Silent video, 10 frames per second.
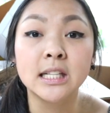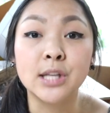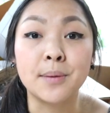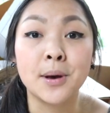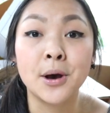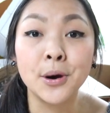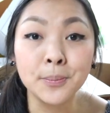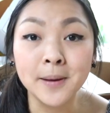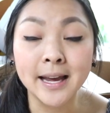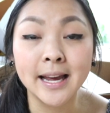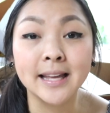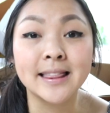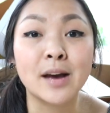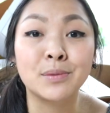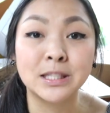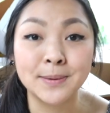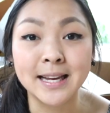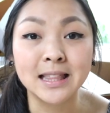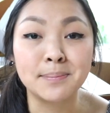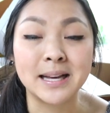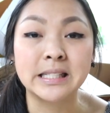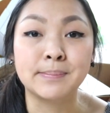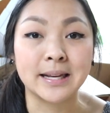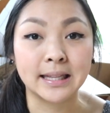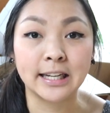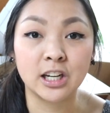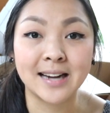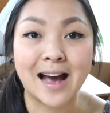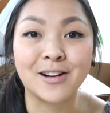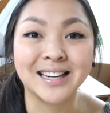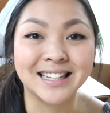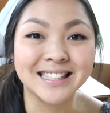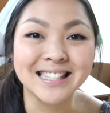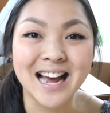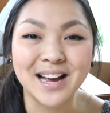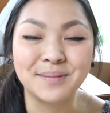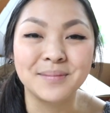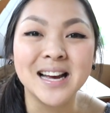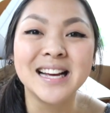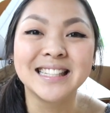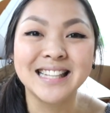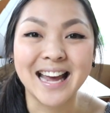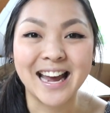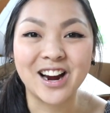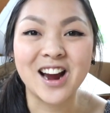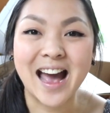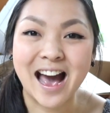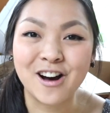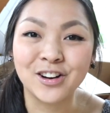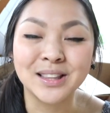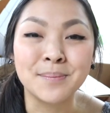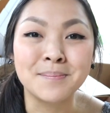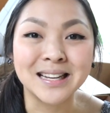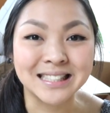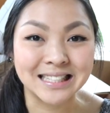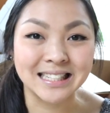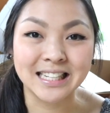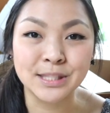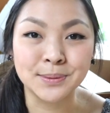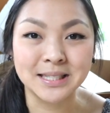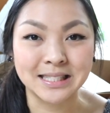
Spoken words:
So I'm hoping that once we get the basement cleared out and it is time to air out, the mustiness will